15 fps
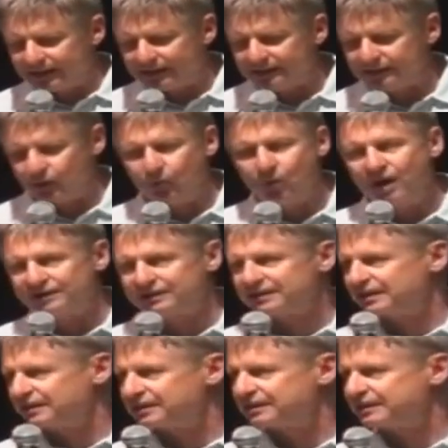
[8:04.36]
candidate that
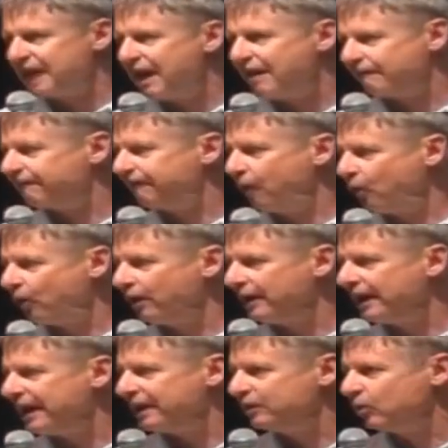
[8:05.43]
wants to stop
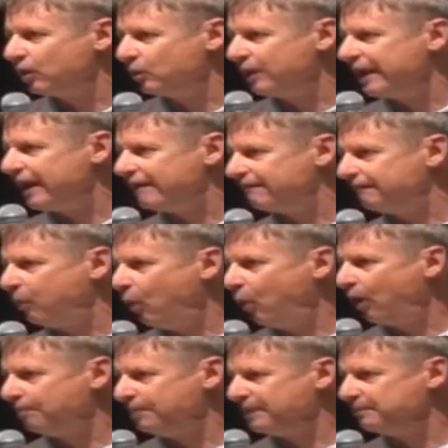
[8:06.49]
foreign aid where we have
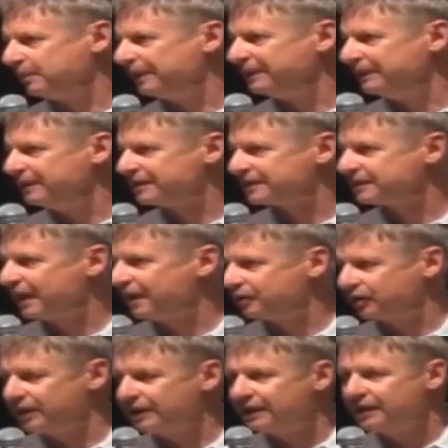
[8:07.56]
poor people in this
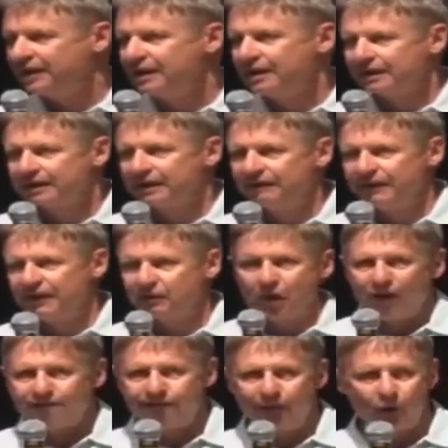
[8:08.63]
country giving
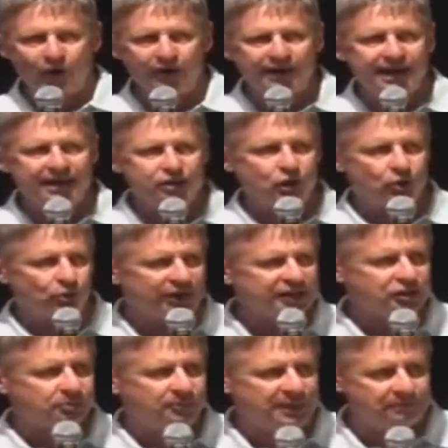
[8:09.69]
foreign aid to
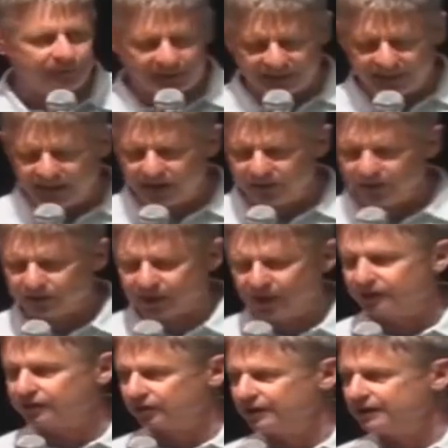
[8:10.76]
rich people in other
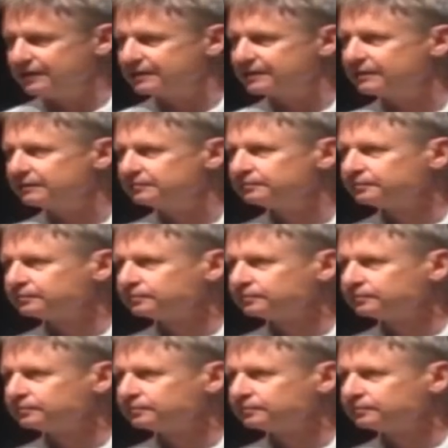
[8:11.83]
countries.